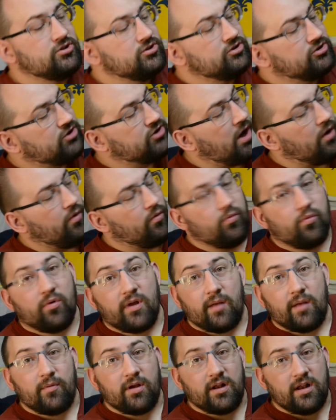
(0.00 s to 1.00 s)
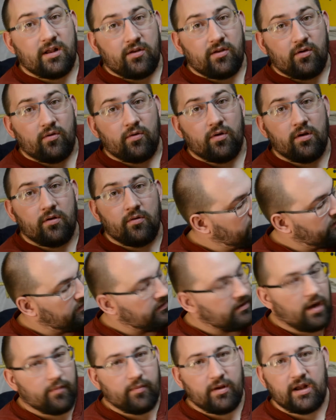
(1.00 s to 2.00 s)
So, what I'm going to do,
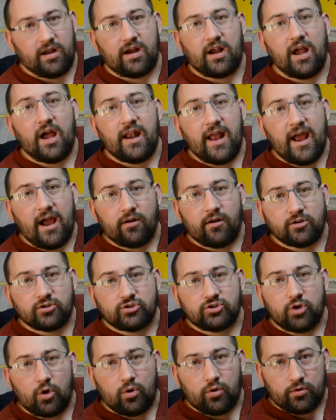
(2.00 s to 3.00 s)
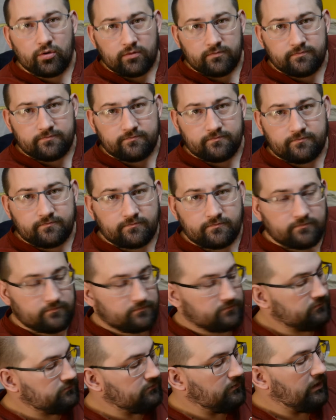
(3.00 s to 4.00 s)
I'm going to cut out a shoulder.
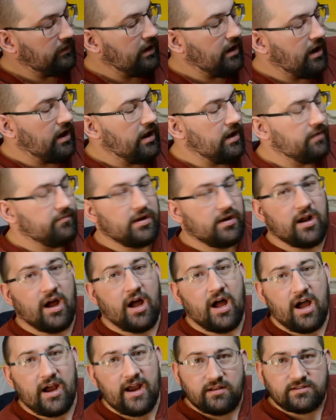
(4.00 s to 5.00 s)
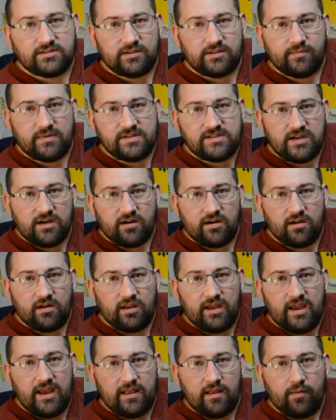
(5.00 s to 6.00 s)
I'm going to hog out some material
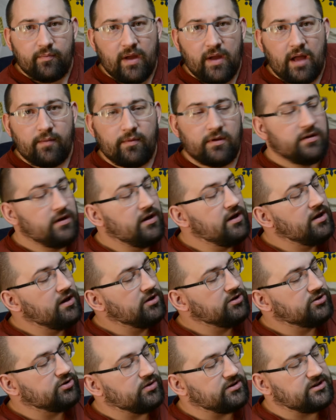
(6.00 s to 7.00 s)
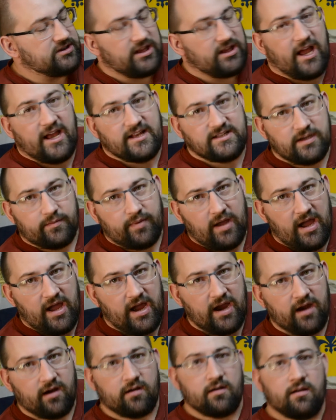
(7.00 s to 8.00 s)
in the pommel so it slides up
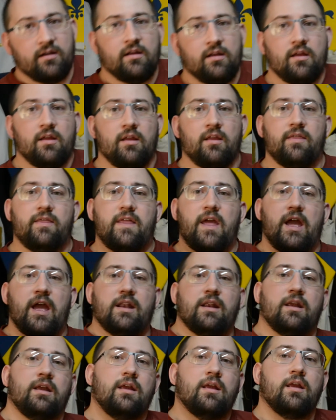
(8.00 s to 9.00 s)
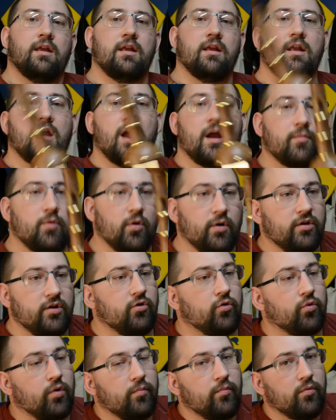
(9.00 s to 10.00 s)
higher. Then, I'm going
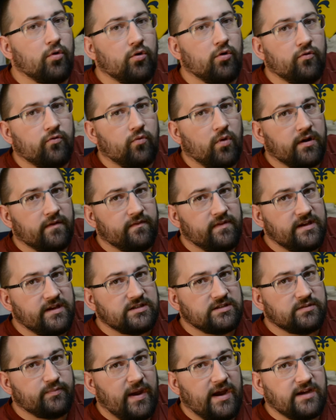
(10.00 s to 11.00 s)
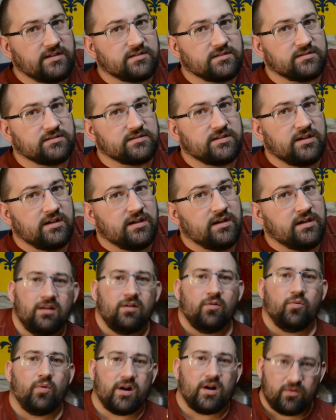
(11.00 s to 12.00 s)
to remove one of these spacers.
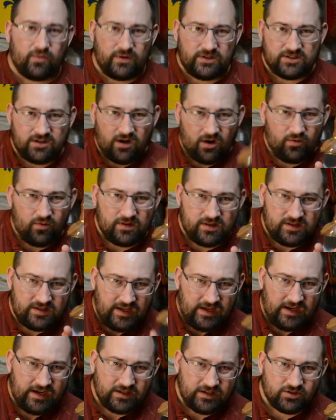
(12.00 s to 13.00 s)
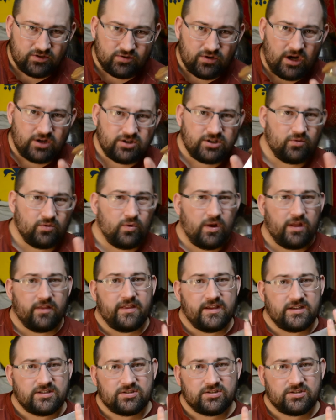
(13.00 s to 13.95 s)
Where do we start with deconstruction? Well, this